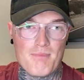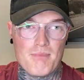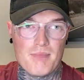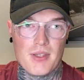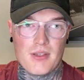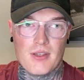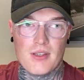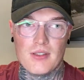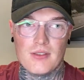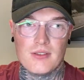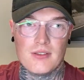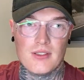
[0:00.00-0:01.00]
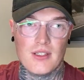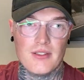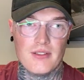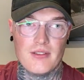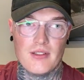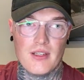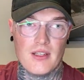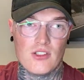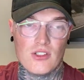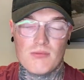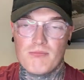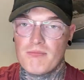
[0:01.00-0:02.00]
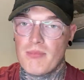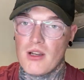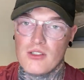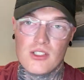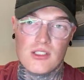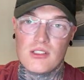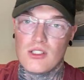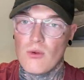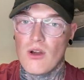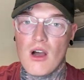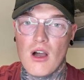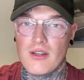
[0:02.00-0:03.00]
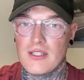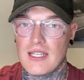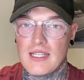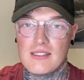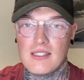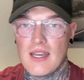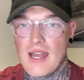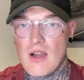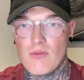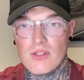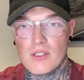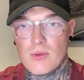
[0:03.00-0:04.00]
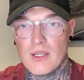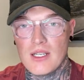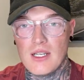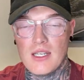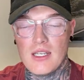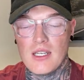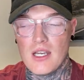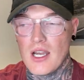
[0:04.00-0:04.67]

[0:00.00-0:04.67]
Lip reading: because it just punches so hard and gets in and out really quickly.